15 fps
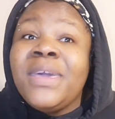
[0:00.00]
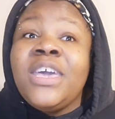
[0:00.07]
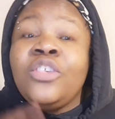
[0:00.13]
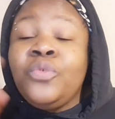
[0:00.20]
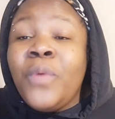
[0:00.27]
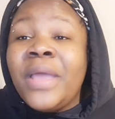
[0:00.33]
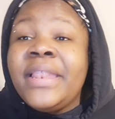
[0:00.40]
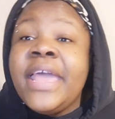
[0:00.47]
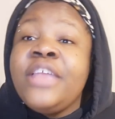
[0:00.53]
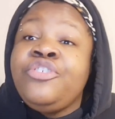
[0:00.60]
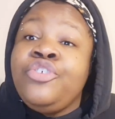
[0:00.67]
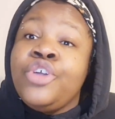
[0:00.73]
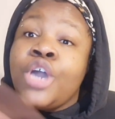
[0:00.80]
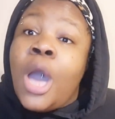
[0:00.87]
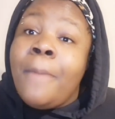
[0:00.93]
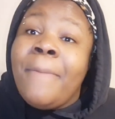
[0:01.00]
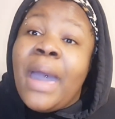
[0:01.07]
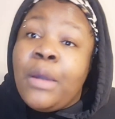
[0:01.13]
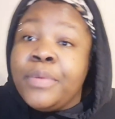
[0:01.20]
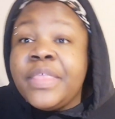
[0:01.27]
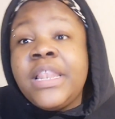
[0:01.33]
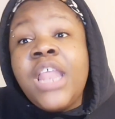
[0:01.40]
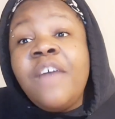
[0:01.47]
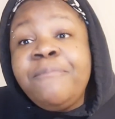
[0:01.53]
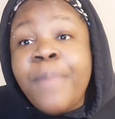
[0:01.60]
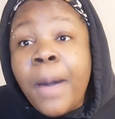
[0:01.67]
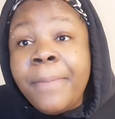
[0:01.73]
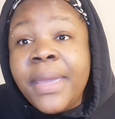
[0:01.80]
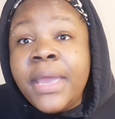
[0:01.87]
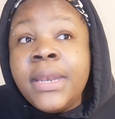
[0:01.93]
because when they do come back with the love
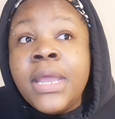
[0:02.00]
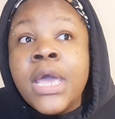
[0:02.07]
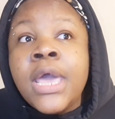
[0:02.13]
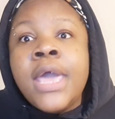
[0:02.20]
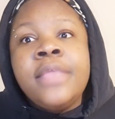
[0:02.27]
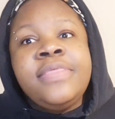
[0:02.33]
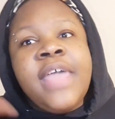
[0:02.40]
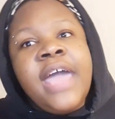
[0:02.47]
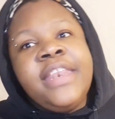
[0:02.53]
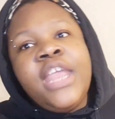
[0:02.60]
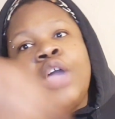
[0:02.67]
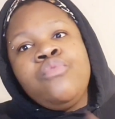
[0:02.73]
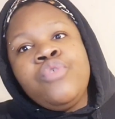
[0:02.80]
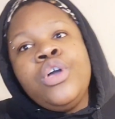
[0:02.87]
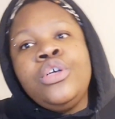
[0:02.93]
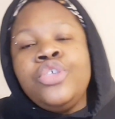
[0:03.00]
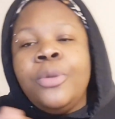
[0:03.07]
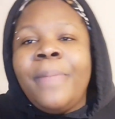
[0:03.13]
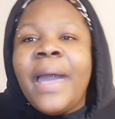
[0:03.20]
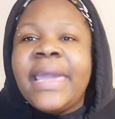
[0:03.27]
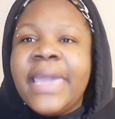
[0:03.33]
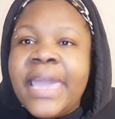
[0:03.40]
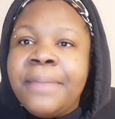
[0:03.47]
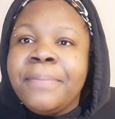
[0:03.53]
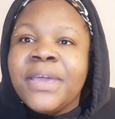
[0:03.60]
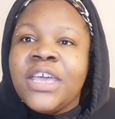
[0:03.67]
bombing, then they reel you back in.